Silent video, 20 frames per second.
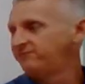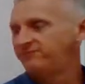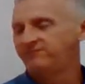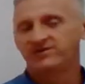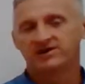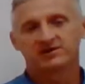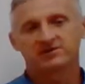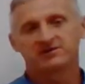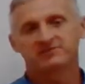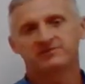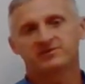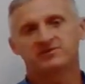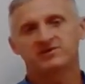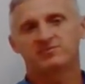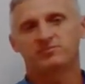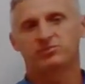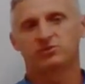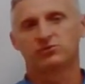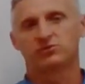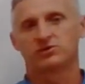Very,
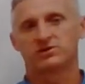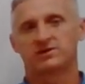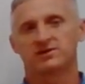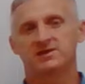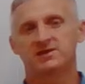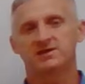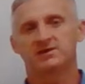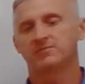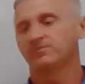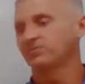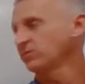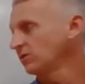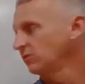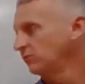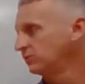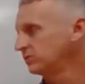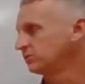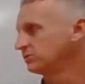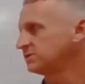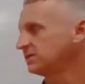very importantly,
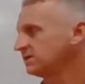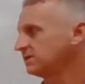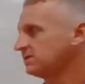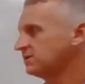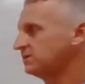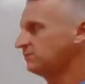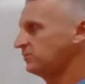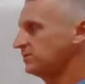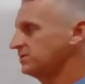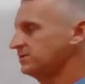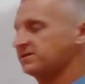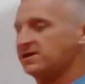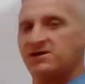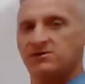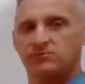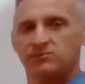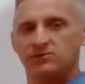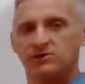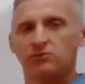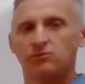when you're dealing with a
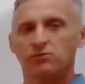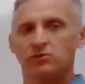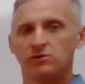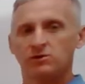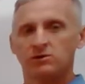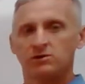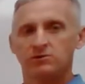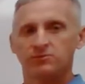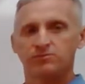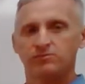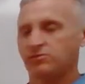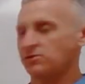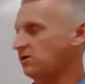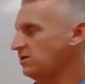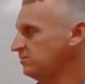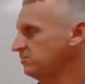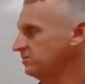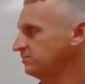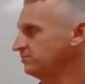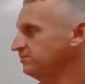real-world
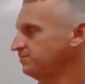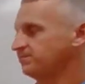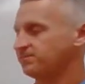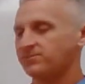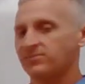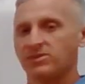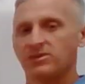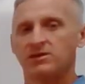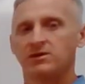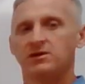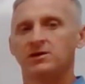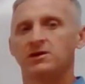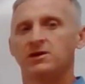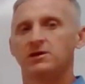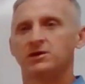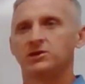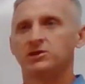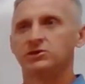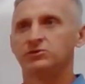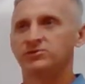problem,
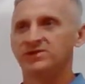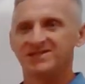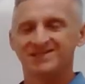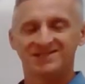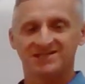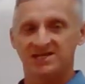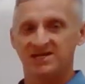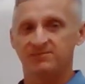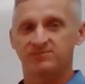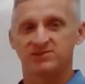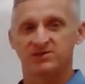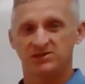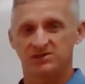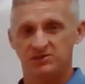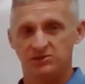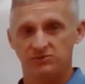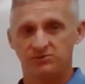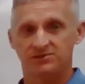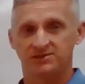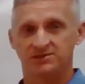you need to keep the
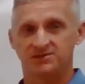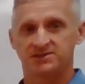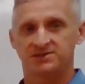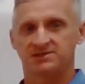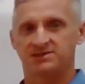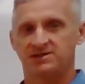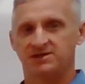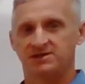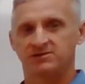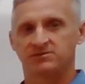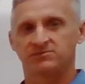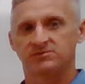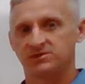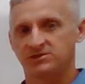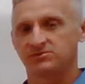units in there. The